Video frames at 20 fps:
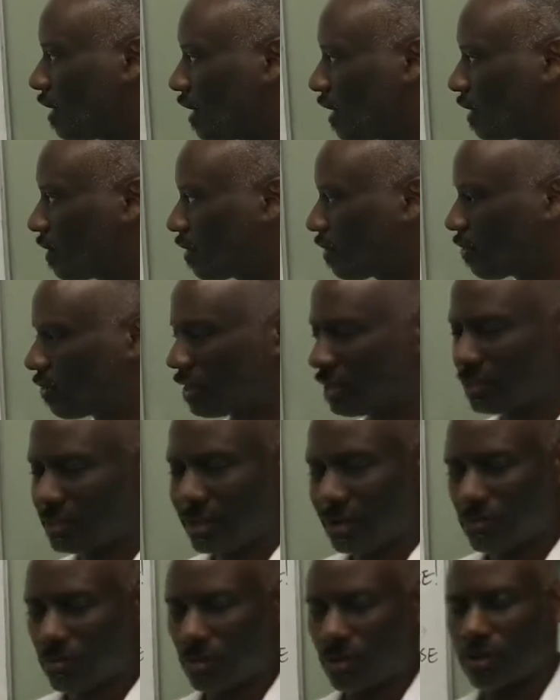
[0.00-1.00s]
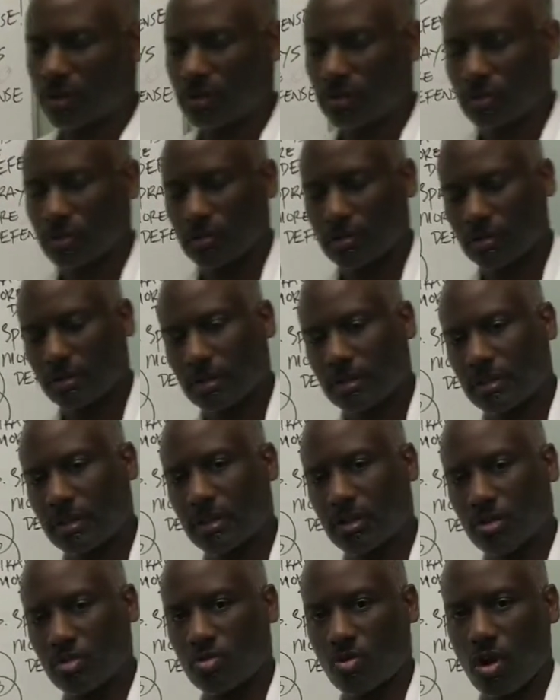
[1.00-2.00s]
And the thing that I wanted to
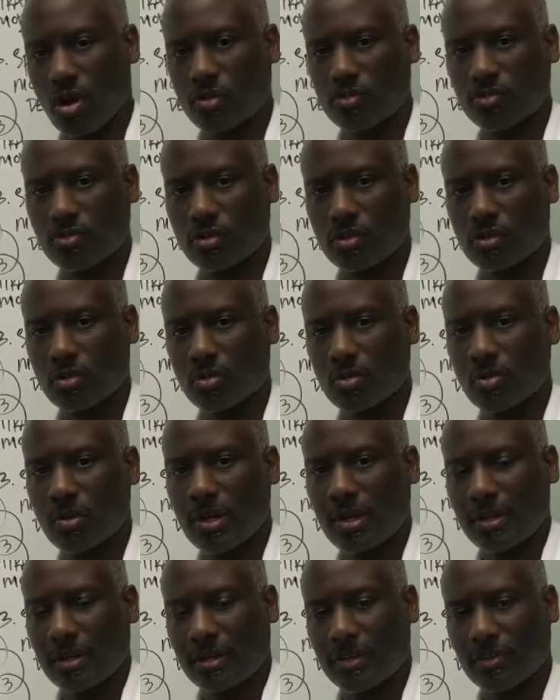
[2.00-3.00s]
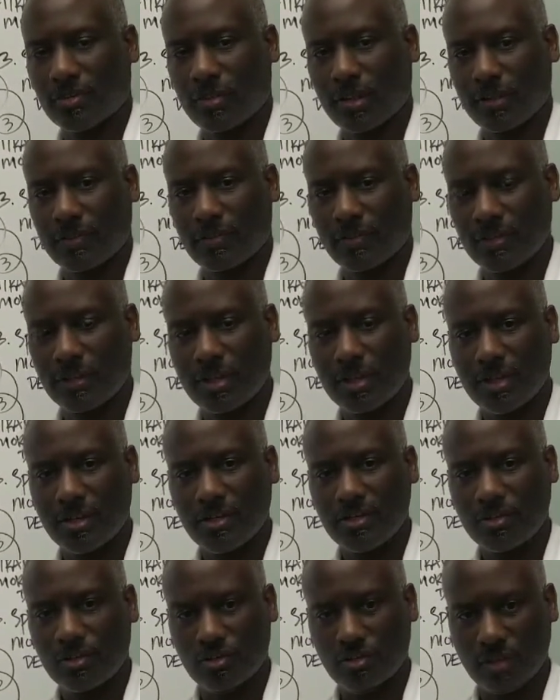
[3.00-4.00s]
get across to you is that
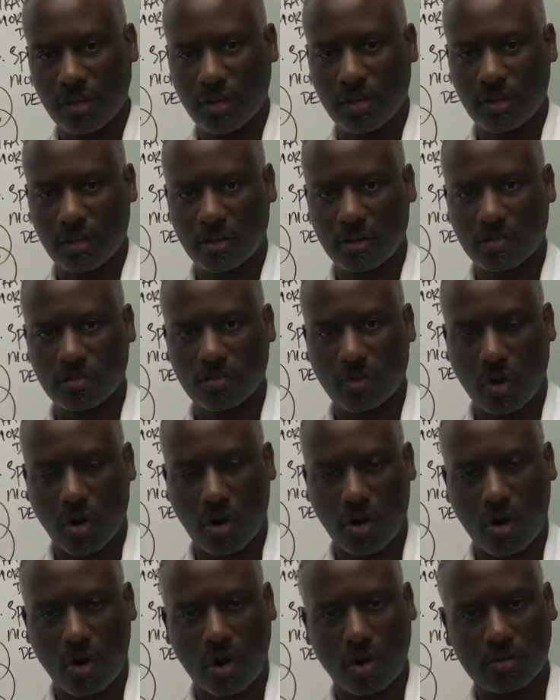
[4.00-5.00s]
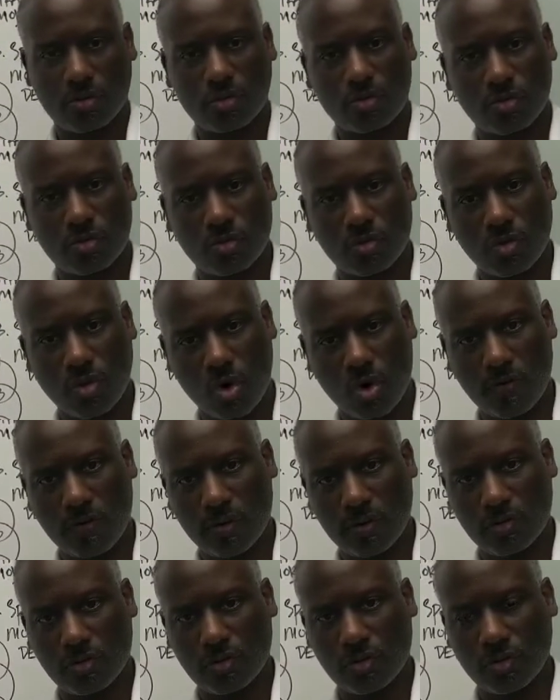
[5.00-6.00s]
these cells are
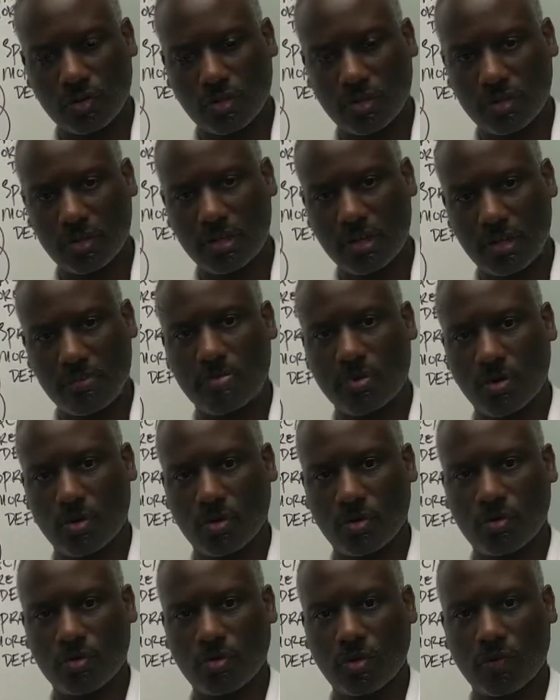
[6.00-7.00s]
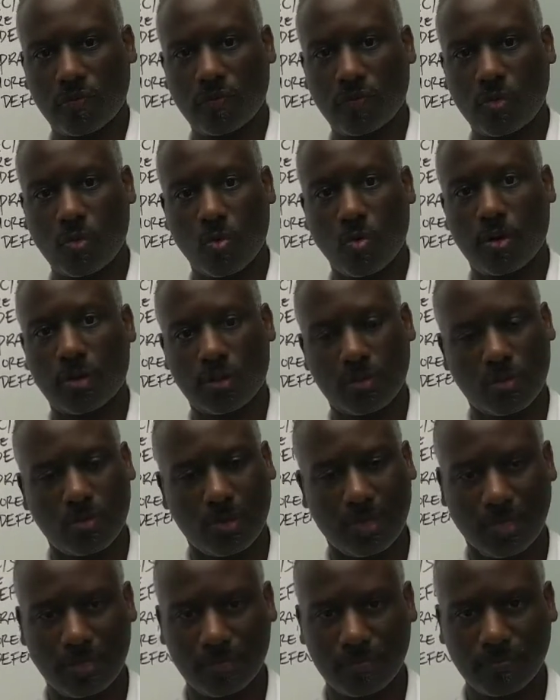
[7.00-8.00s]
storage depots for what you
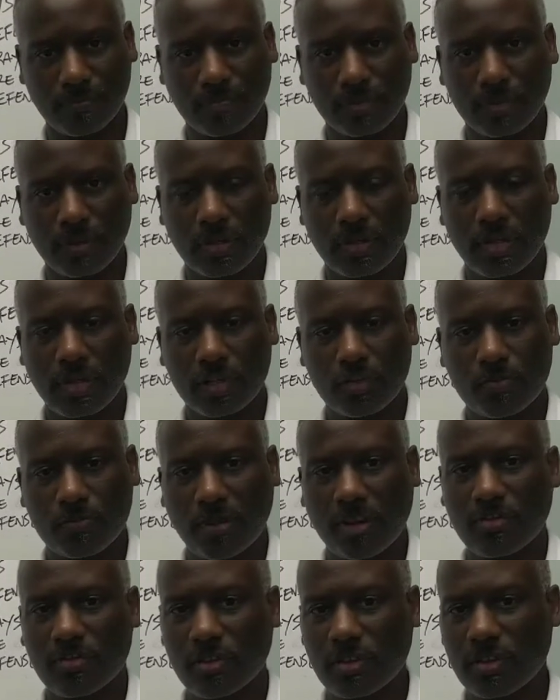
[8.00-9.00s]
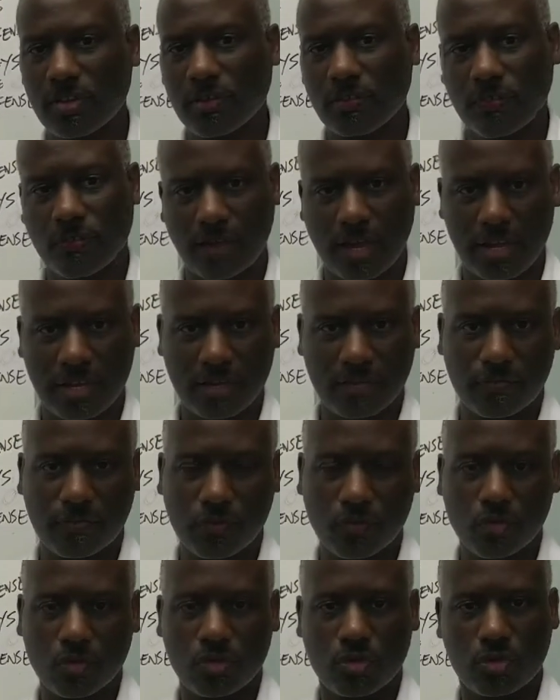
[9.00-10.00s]
eat, especially the fatty
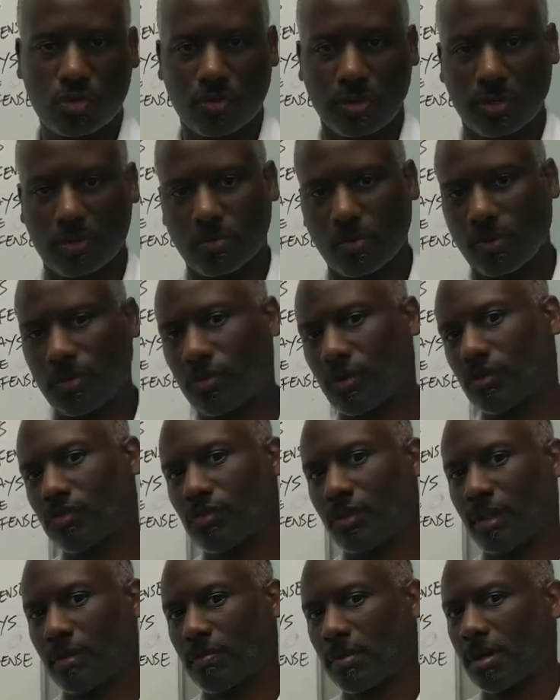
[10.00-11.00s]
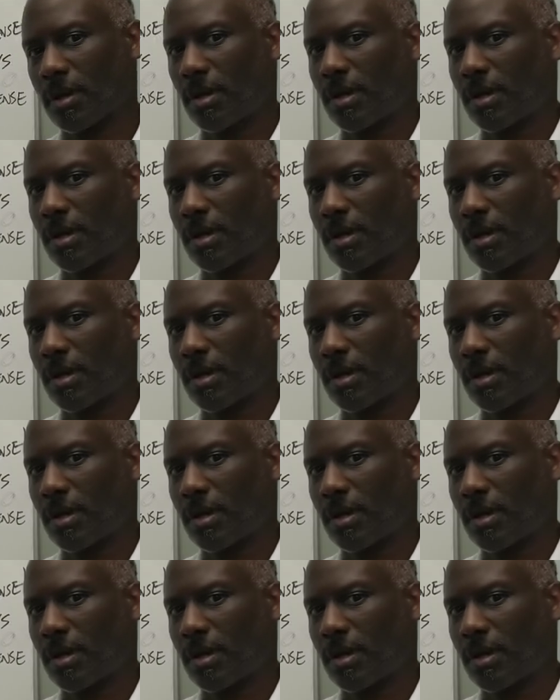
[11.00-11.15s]
foods you eat, whether it's that